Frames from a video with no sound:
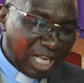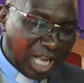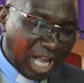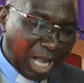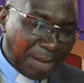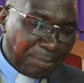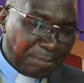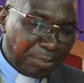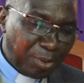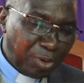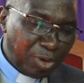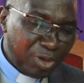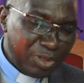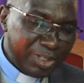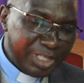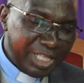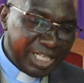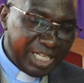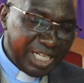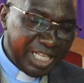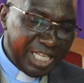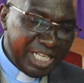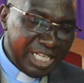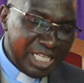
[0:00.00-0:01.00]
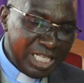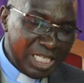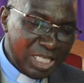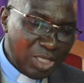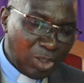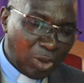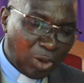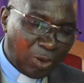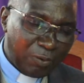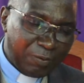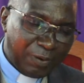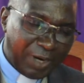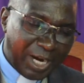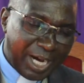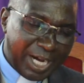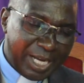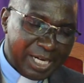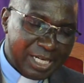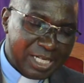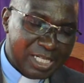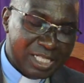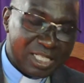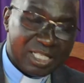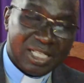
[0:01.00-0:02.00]
upon the laying of
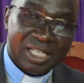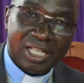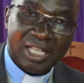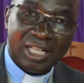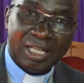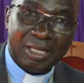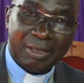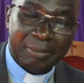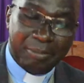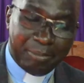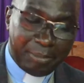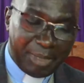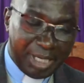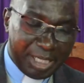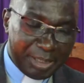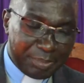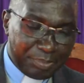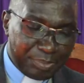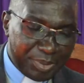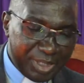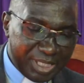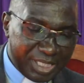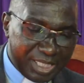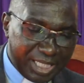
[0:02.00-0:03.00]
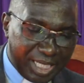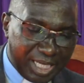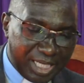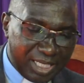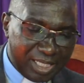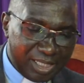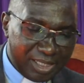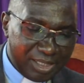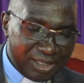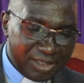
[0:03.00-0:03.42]
hands by Peter